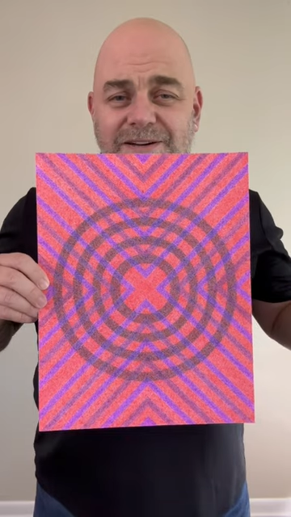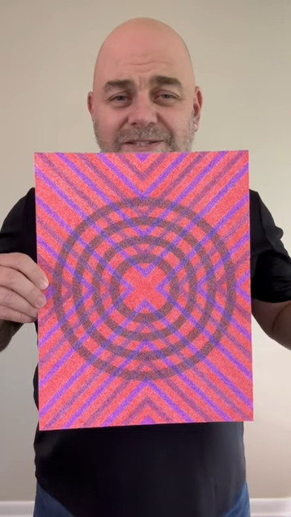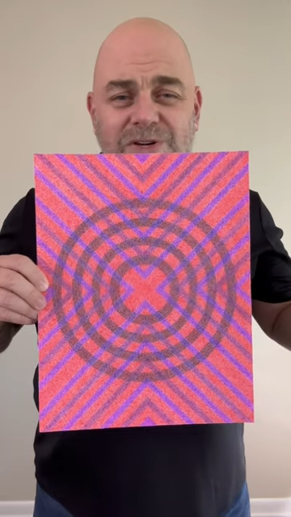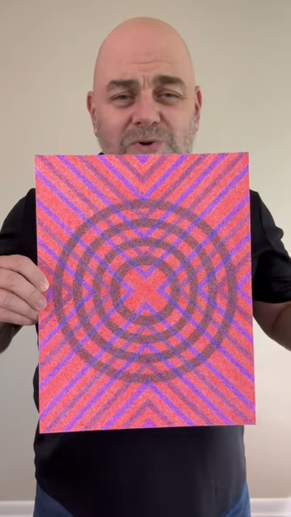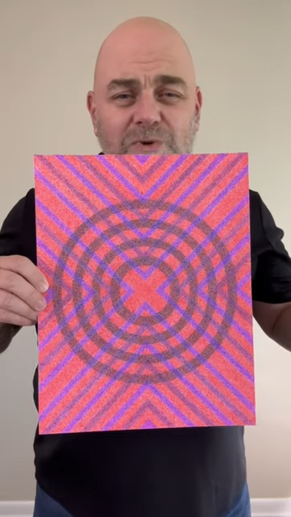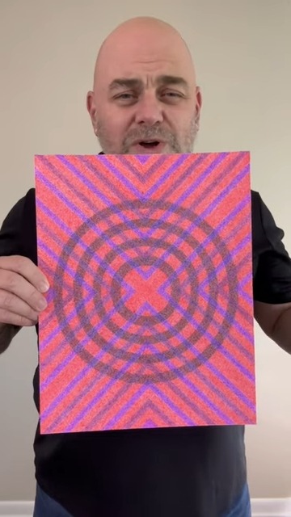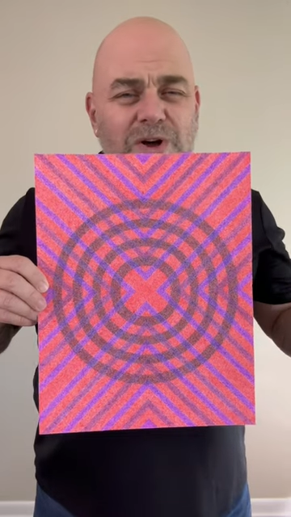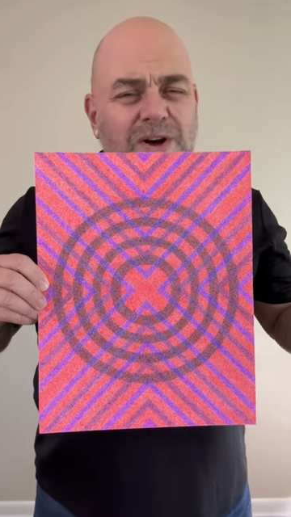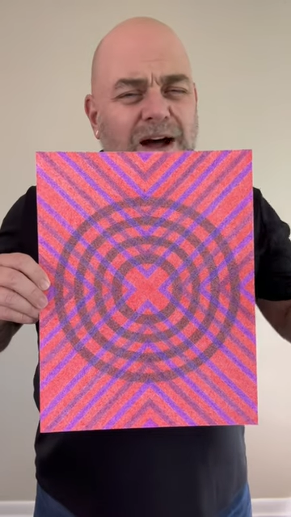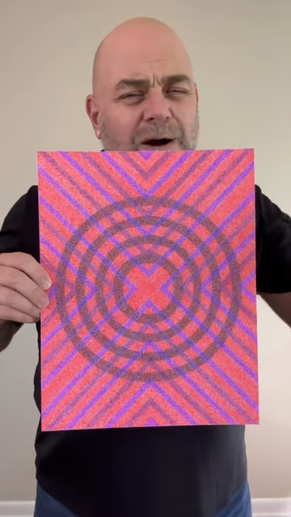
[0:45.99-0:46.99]
So
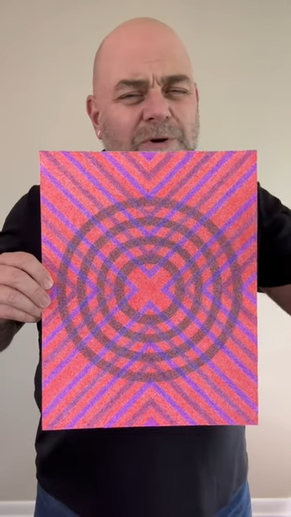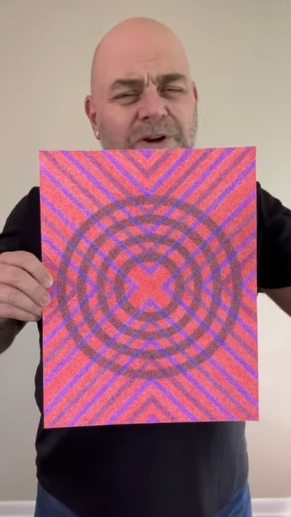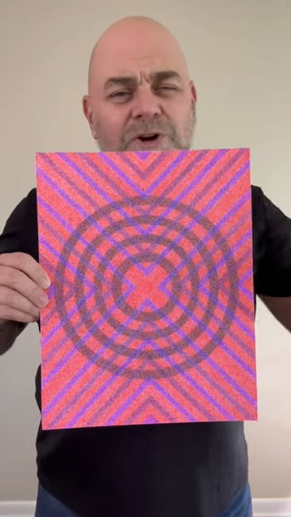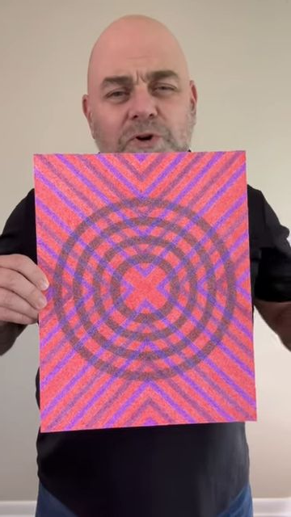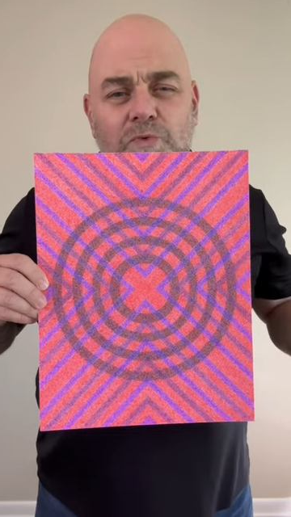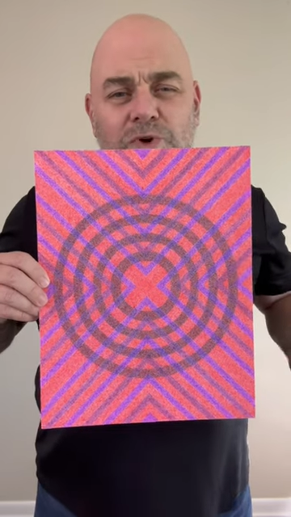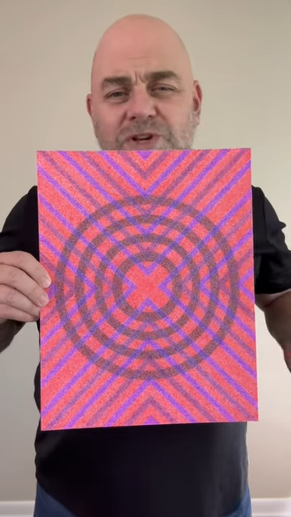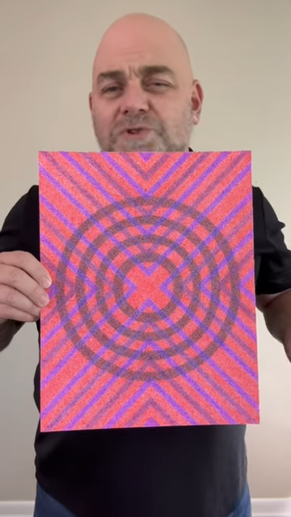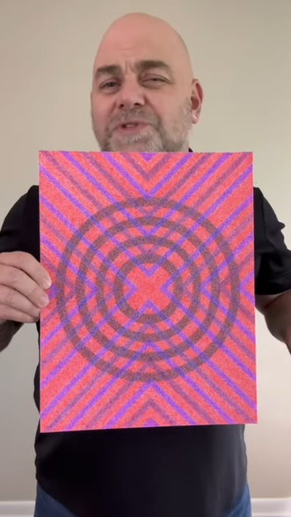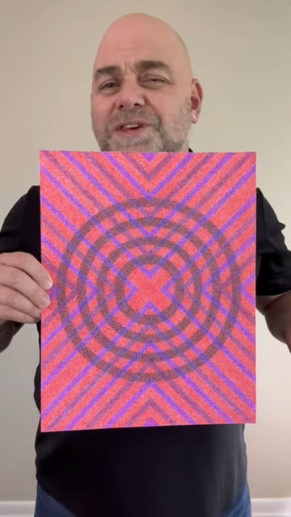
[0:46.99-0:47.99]
I want to know what
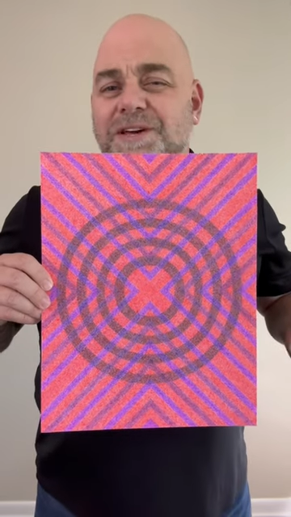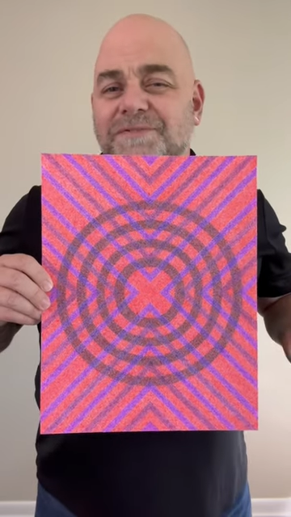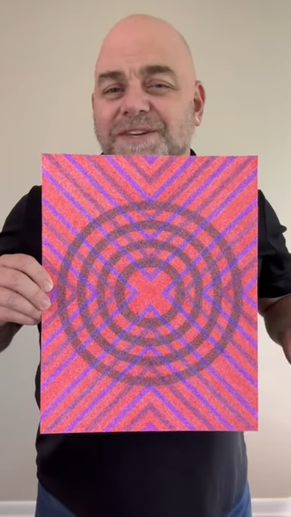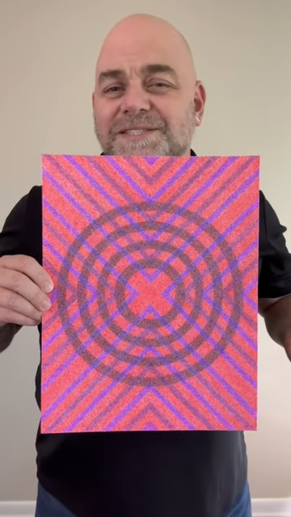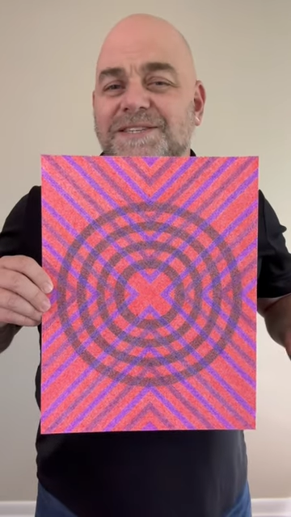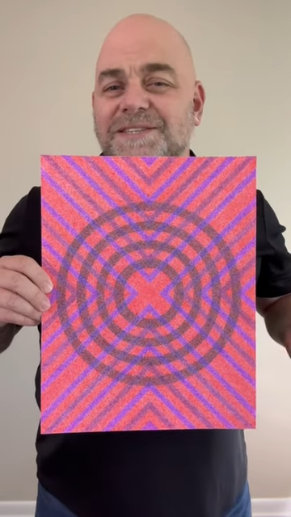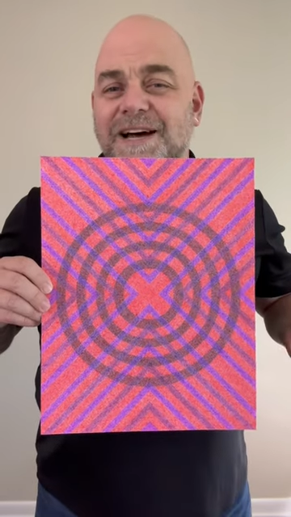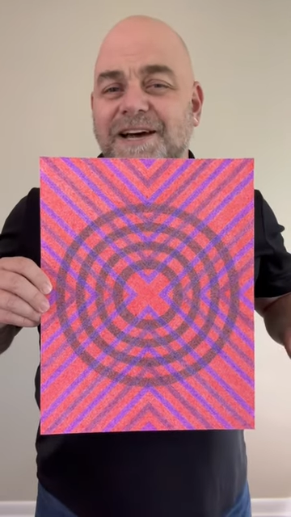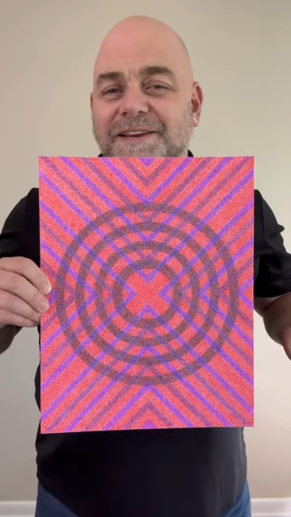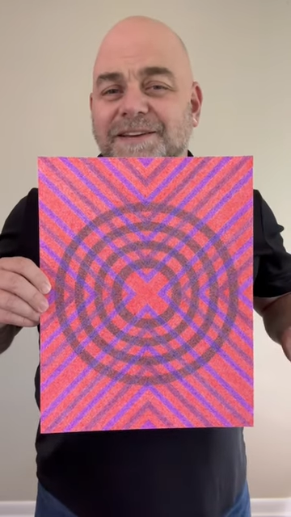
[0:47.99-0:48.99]
you think of this
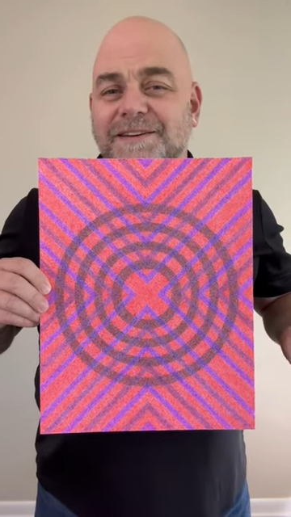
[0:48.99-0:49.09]
design.